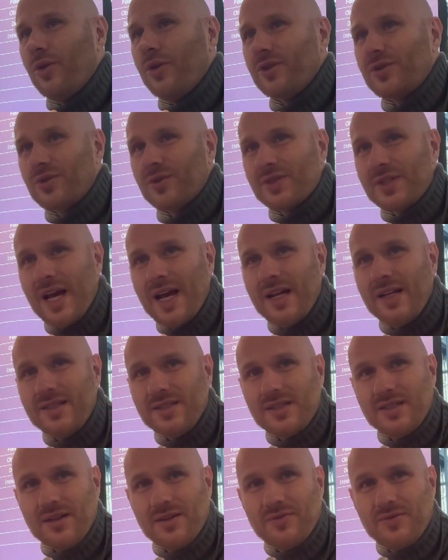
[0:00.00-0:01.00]
the
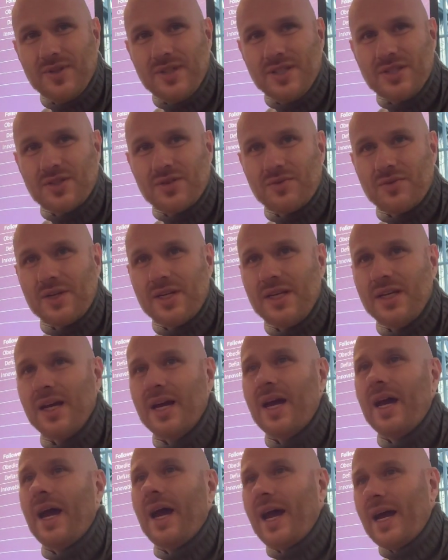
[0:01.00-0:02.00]
totality of these 3
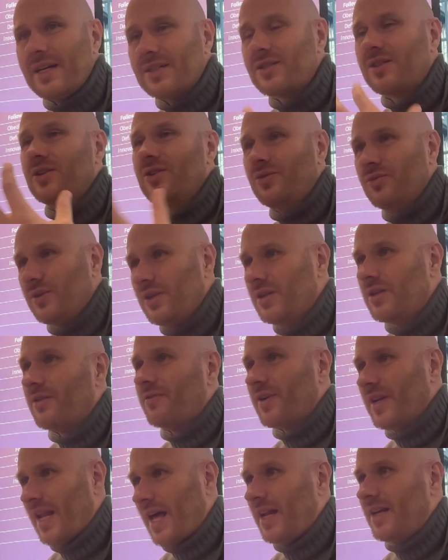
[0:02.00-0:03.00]
as the unit
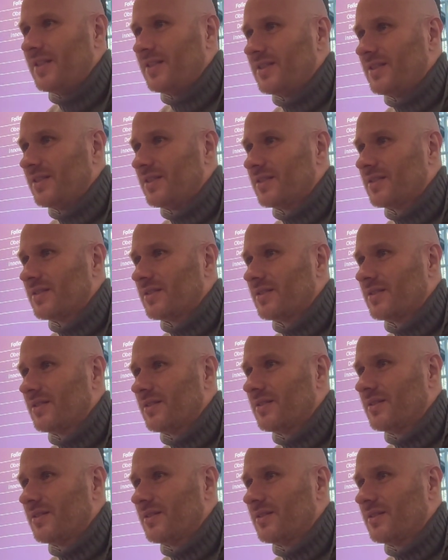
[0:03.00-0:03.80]
of analysis.